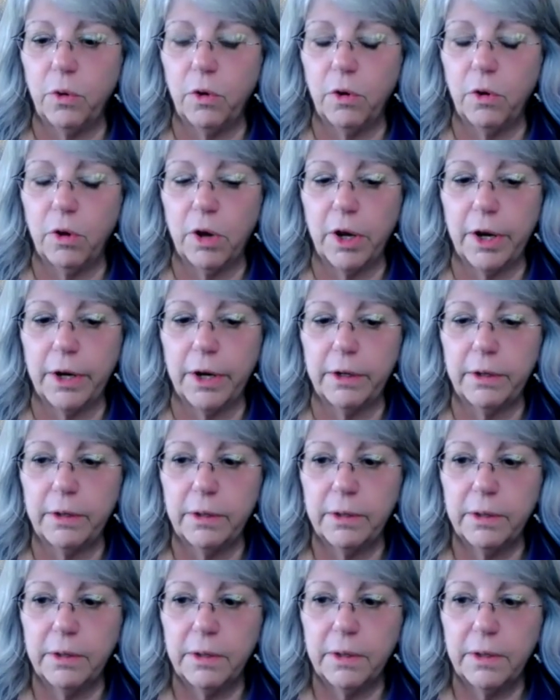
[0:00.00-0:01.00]
When
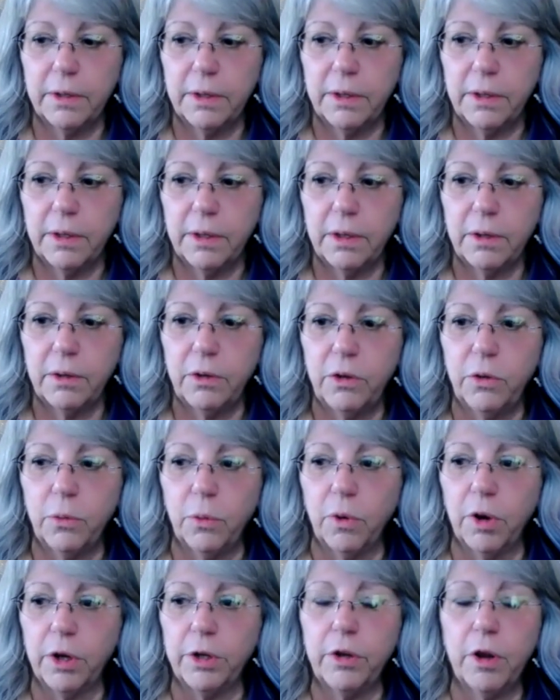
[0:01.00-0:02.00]
you are
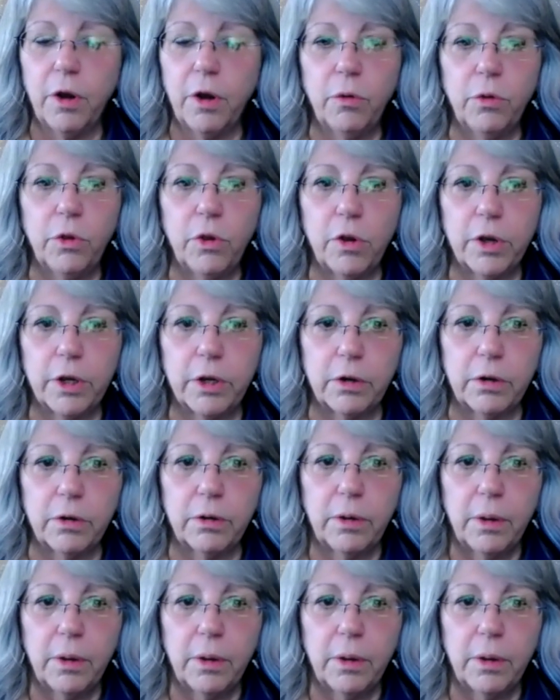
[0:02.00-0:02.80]
no longer